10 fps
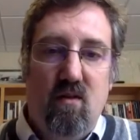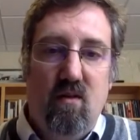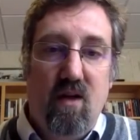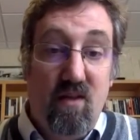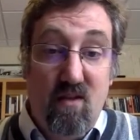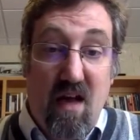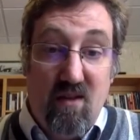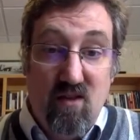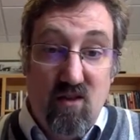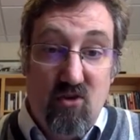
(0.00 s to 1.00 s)
it
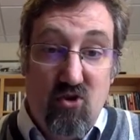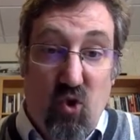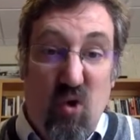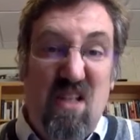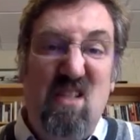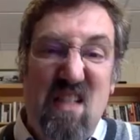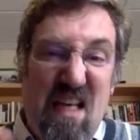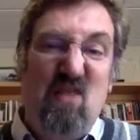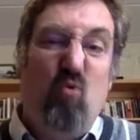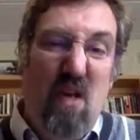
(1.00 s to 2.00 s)
says in the story.
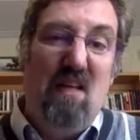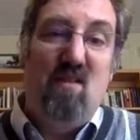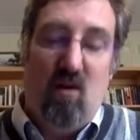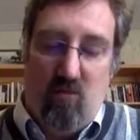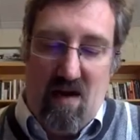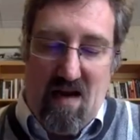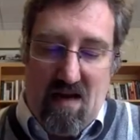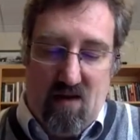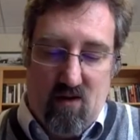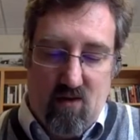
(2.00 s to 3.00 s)
6 weeks it
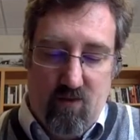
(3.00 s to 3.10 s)
rained.